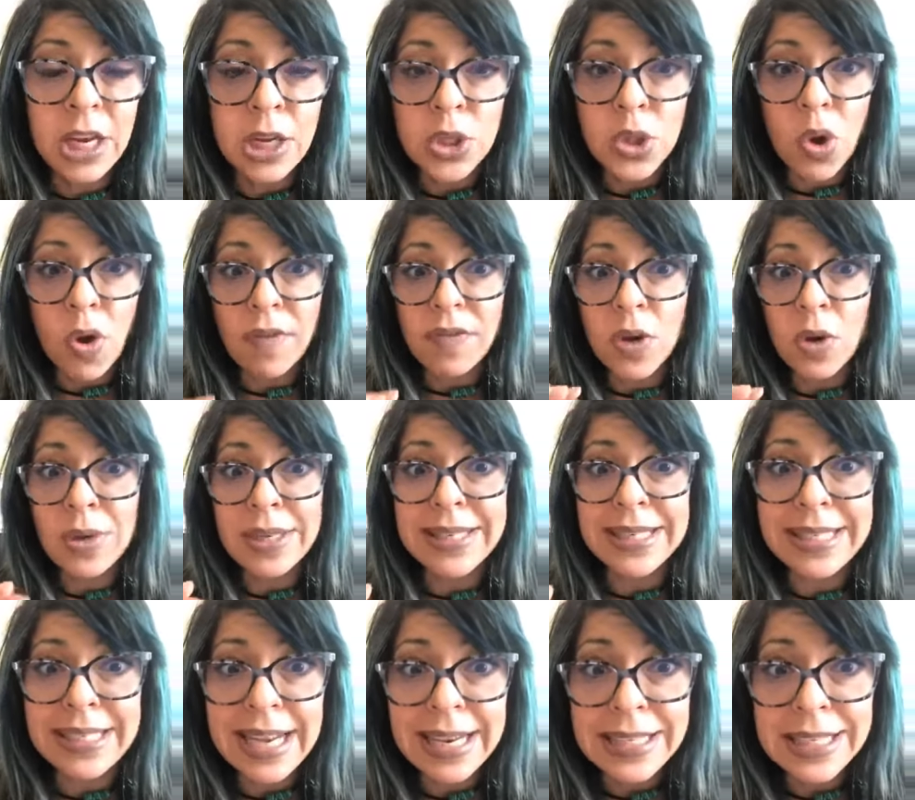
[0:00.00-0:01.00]
So if you're a
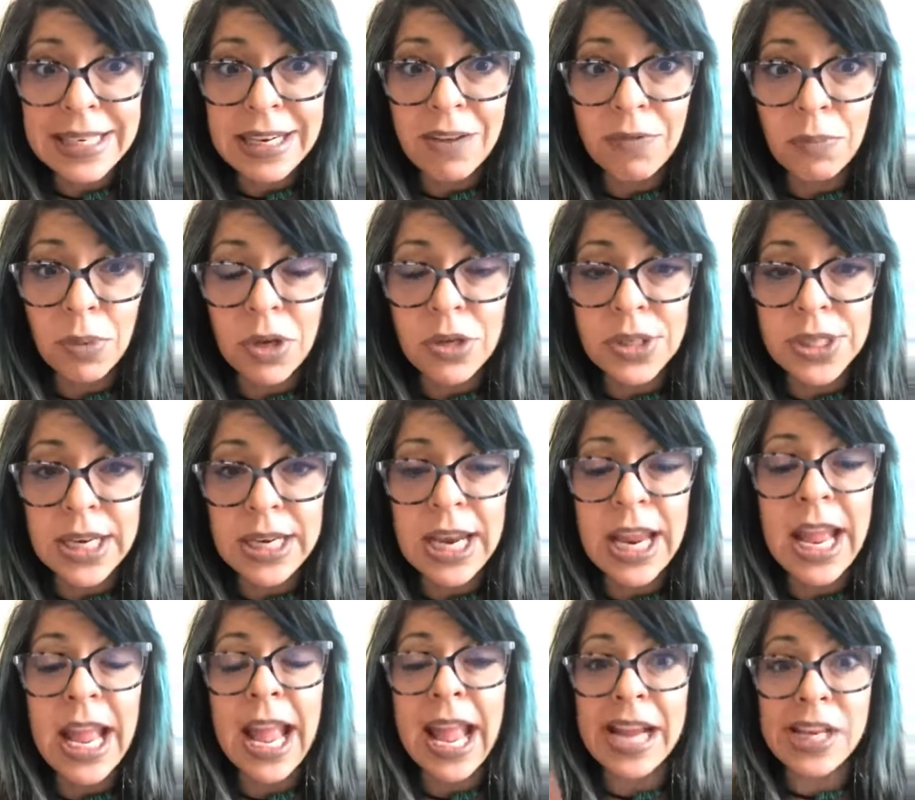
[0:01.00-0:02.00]
sensitive person
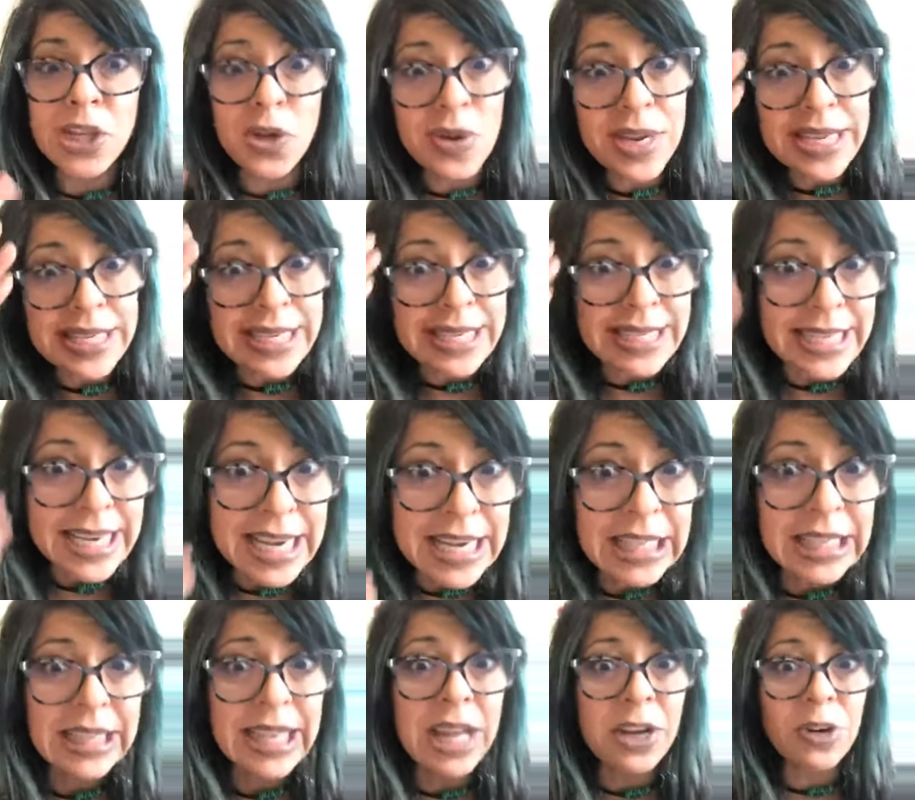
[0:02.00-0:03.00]
and you need to
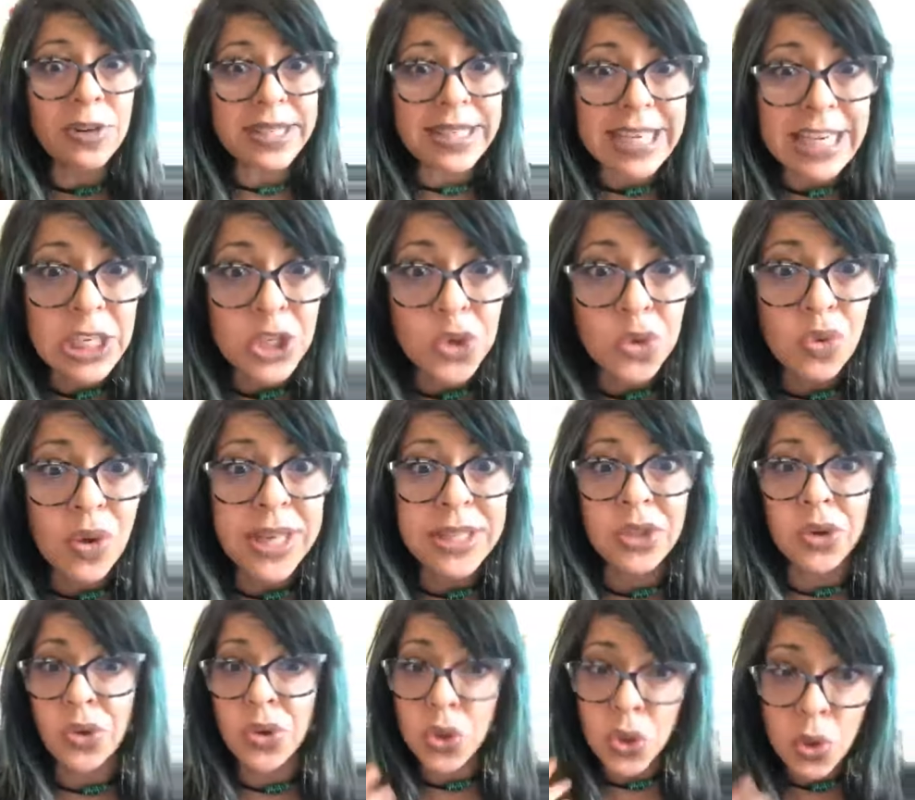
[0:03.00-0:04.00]
declutter, de-stress
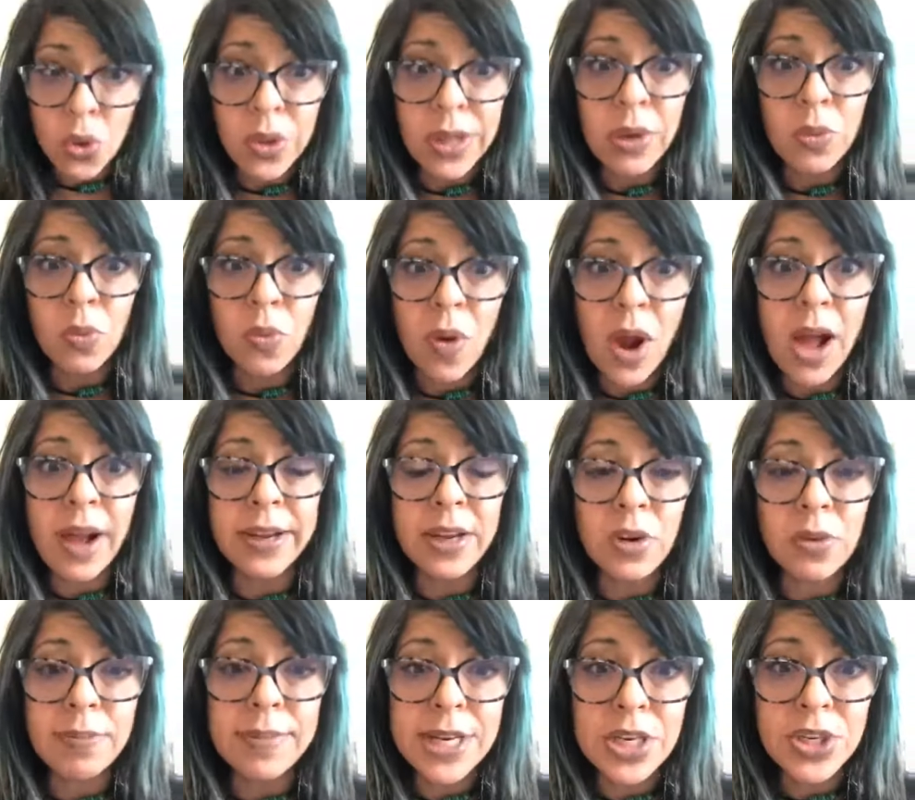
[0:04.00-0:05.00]
so you can rock
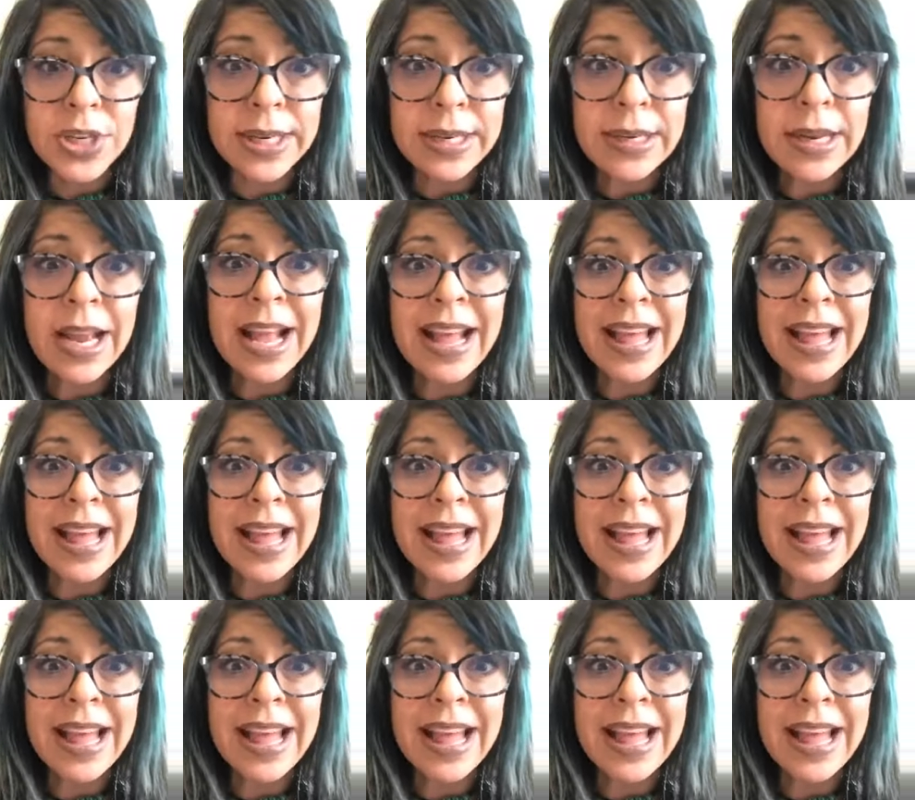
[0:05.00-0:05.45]
your mission,